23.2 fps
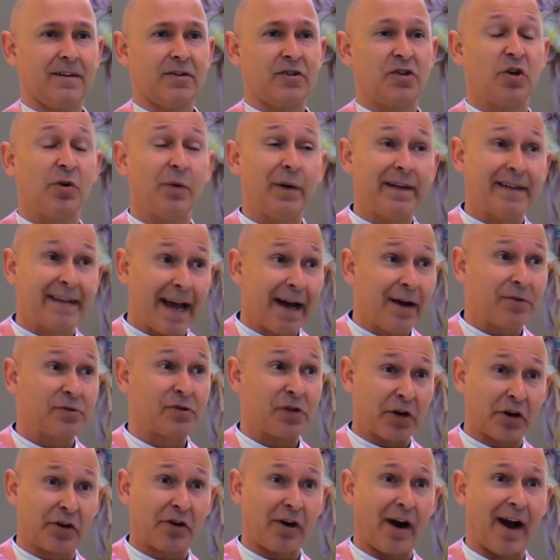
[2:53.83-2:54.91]
to
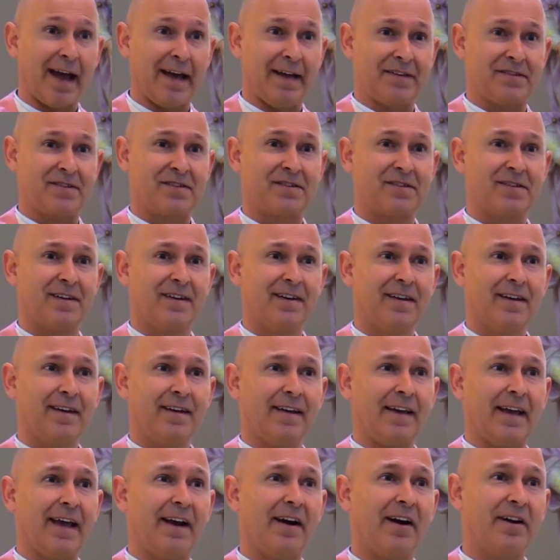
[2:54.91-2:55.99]
encounter Christ
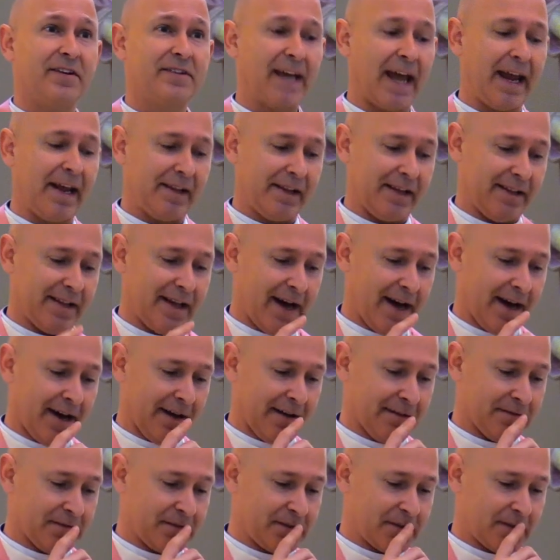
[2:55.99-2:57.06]
in our daily
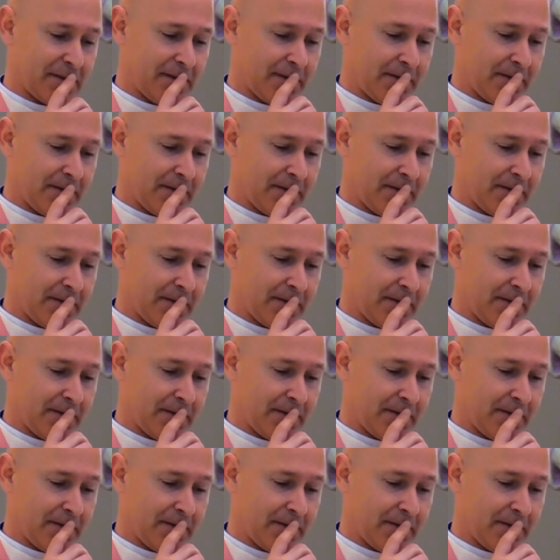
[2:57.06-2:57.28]
lives?